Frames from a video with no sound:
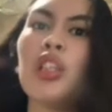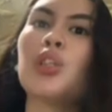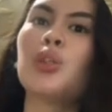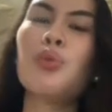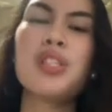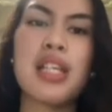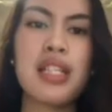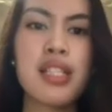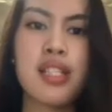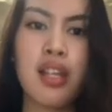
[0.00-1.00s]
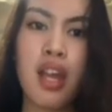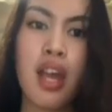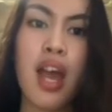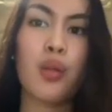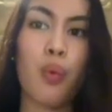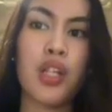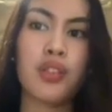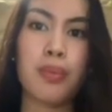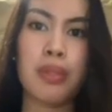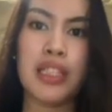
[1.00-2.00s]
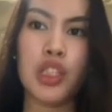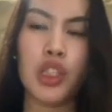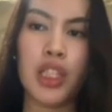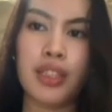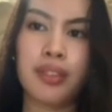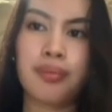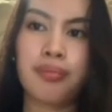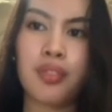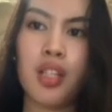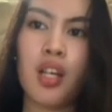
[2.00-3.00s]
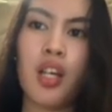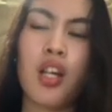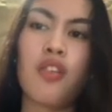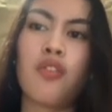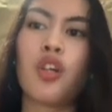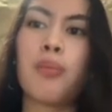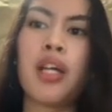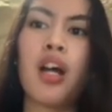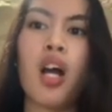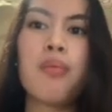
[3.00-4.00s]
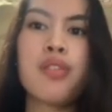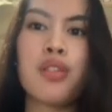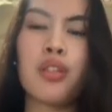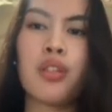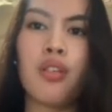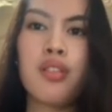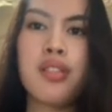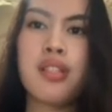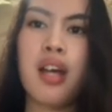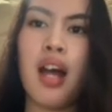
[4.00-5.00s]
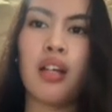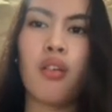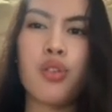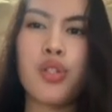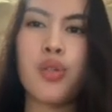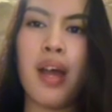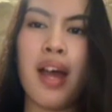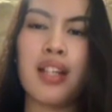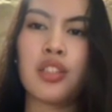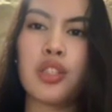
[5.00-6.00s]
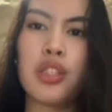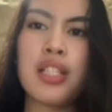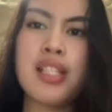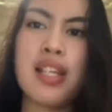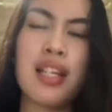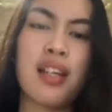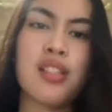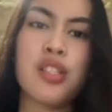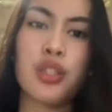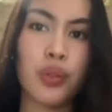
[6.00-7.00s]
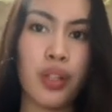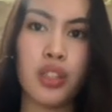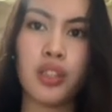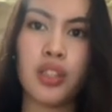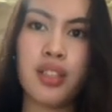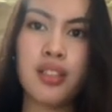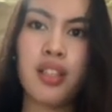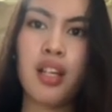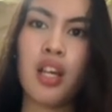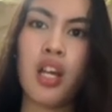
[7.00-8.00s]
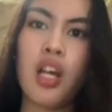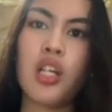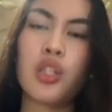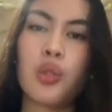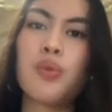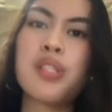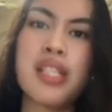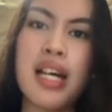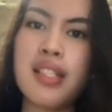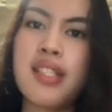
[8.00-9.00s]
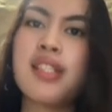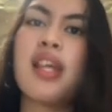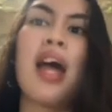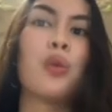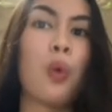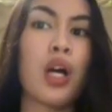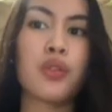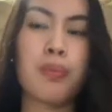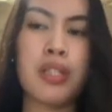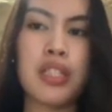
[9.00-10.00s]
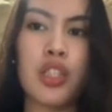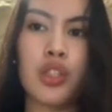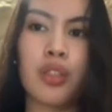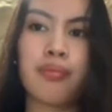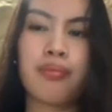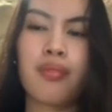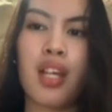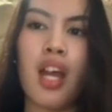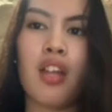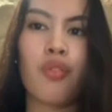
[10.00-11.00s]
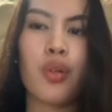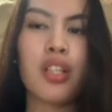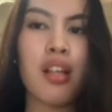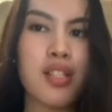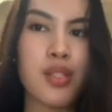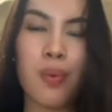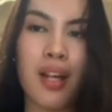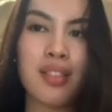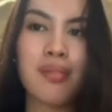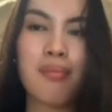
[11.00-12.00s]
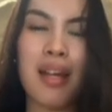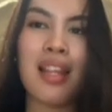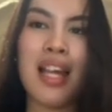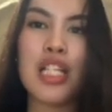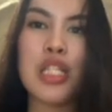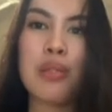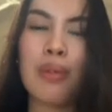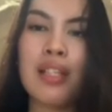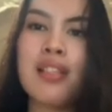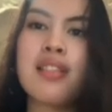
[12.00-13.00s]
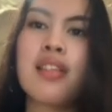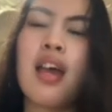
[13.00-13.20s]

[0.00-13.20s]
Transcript: 2 sets, and 1 repetition. For my arm circles, I also had 30 seconds duration, 2 sets, and 1 repetition. And for the last one, my leg swings,